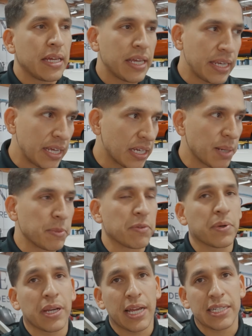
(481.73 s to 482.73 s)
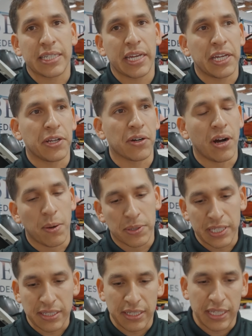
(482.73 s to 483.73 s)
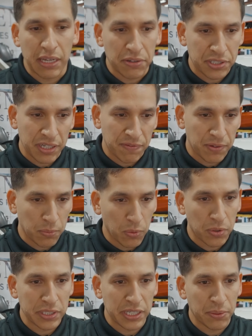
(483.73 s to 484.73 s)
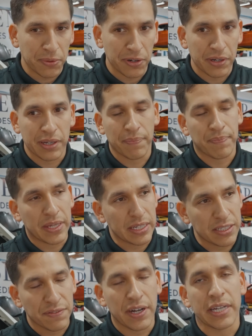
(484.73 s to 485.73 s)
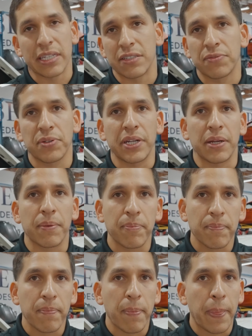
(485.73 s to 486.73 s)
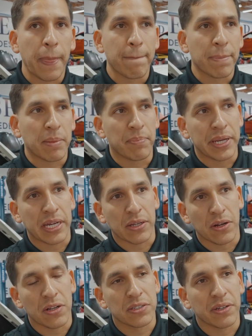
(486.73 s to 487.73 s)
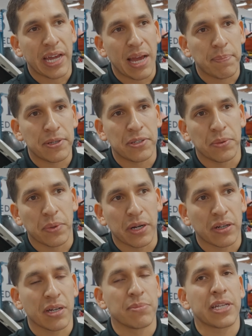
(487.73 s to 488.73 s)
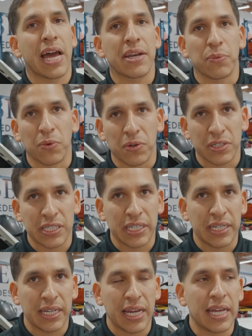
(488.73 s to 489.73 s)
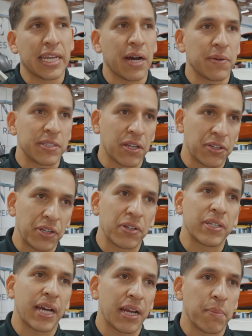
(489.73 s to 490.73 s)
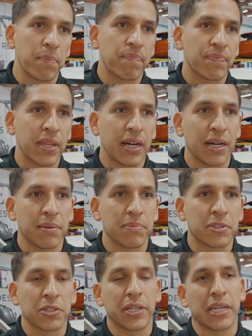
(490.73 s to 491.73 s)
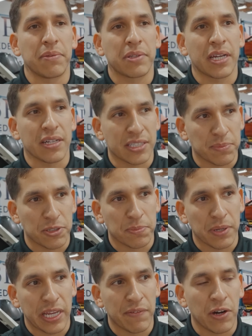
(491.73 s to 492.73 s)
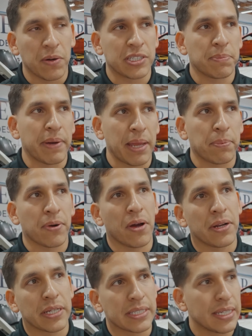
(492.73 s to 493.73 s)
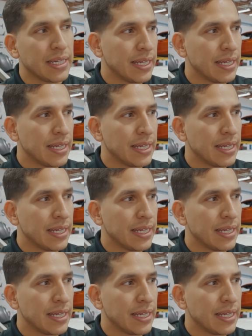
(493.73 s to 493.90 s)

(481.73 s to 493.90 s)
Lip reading: and then coming to realize, hey, you're always at the dealership for warranty work, and it's fine, it's free. But it could also happen to where it comes out of warranty, and now it's on your dime. So then customers believe, oh, it's a bad product.